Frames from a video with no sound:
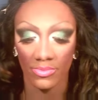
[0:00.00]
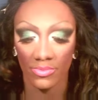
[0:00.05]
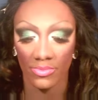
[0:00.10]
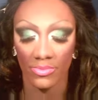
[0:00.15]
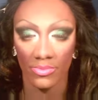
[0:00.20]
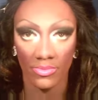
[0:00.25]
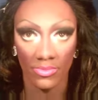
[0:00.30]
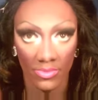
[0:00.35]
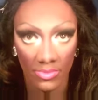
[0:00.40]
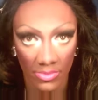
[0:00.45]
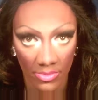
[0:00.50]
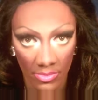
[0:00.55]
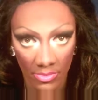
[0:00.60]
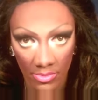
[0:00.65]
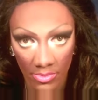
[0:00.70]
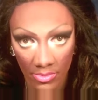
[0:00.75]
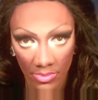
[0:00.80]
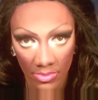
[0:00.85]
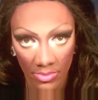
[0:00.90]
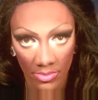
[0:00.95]

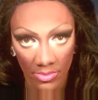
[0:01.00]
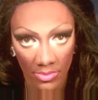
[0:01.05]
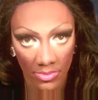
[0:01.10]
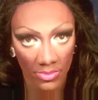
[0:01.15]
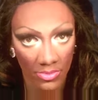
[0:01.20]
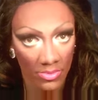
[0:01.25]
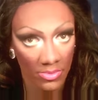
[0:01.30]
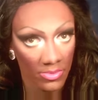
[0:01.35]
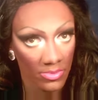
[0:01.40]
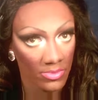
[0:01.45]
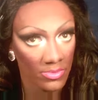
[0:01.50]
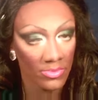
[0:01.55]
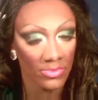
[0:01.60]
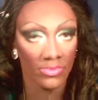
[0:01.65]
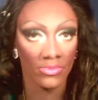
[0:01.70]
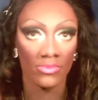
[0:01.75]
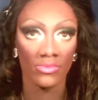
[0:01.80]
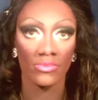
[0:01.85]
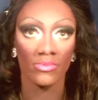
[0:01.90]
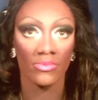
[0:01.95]

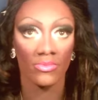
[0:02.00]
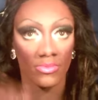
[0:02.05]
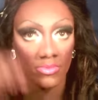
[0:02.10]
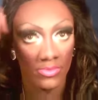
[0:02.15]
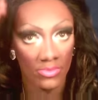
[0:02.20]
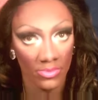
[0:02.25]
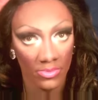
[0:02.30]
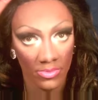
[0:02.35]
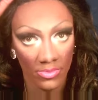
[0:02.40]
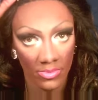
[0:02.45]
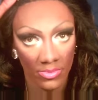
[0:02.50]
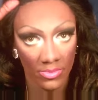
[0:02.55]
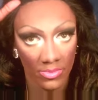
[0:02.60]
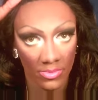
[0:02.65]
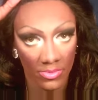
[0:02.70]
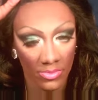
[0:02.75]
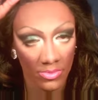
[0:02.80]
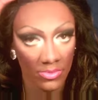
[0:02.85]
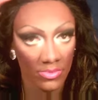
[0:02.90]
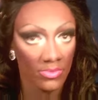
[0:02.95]
[no speech]